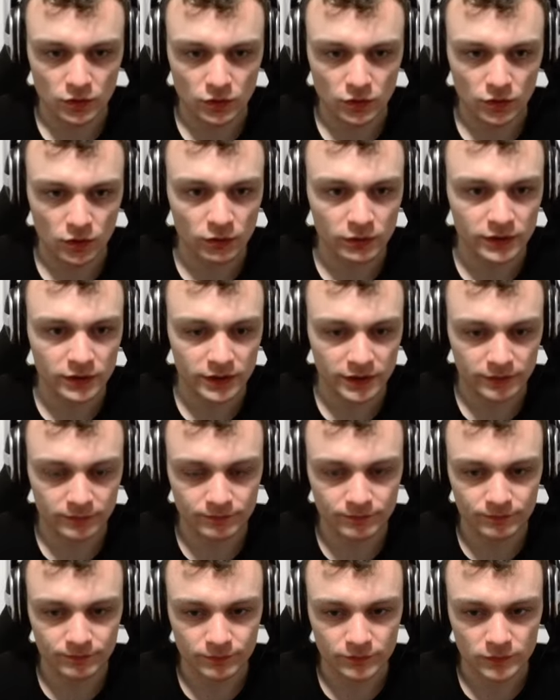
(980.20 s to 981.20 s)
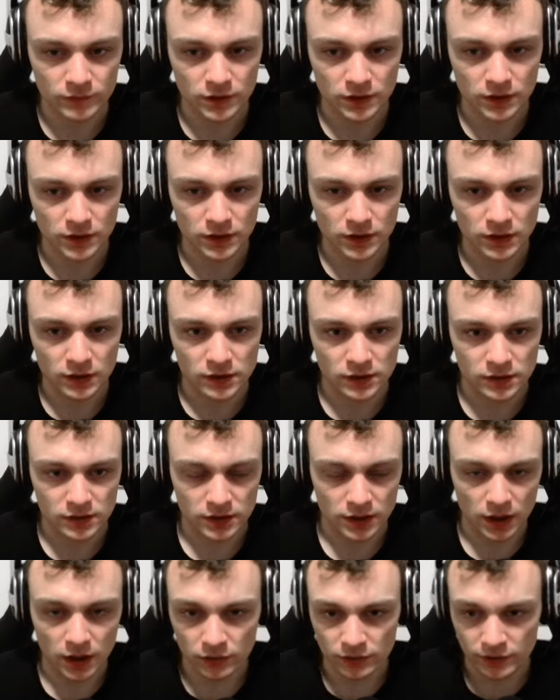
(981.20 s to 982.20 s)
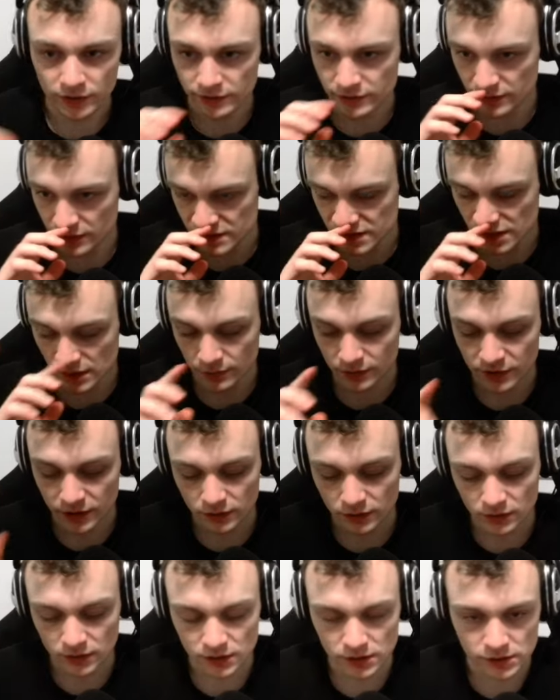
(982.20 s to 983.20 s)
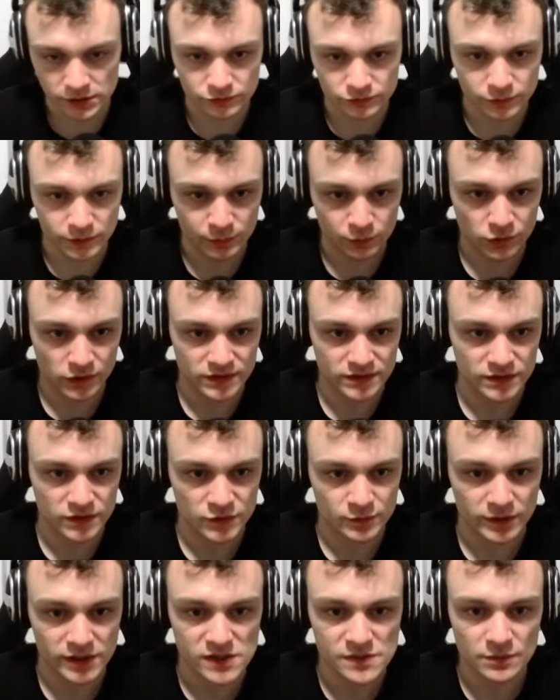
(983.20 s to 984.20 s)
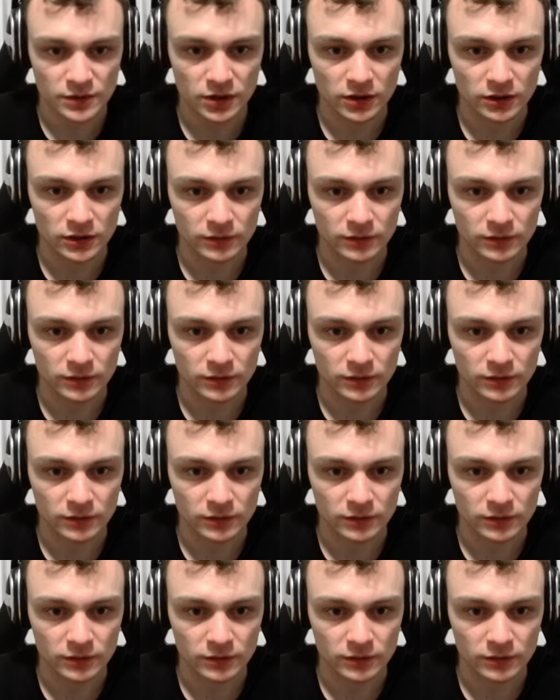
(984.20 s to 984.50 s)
Okay. Now nothing is happening. If we press the spacebar,